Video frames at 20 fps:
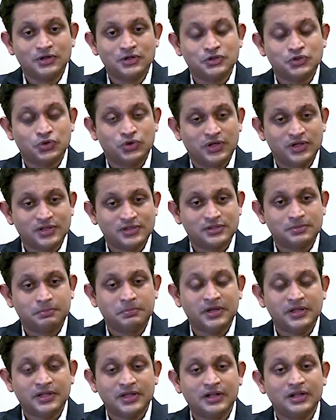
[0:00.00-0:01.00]
So yes,
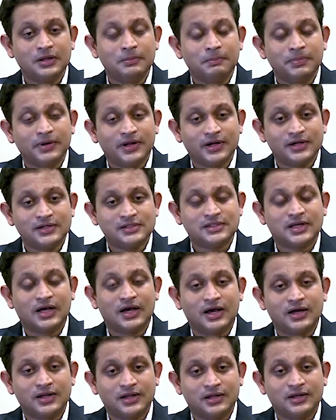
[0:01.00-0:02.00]
penile implants
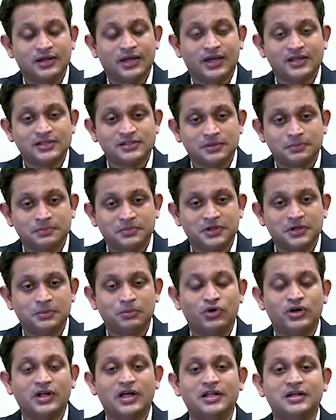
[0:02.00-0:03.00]
are an accepted
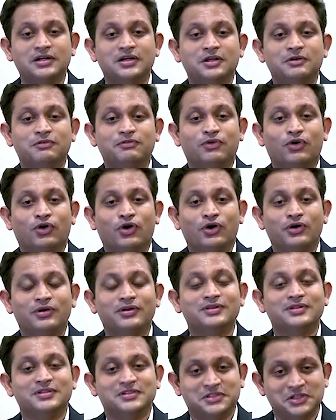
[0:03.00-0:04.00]
modality
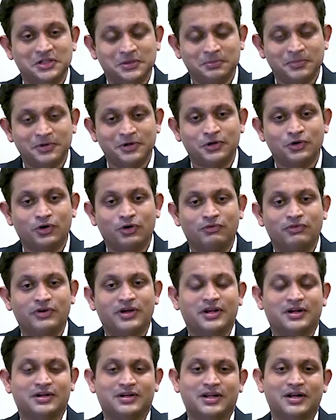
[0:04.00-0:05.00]
for the treatment of
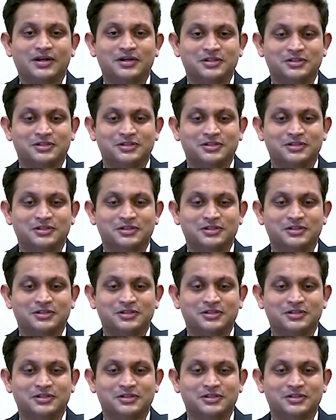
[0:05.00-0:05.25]
erectile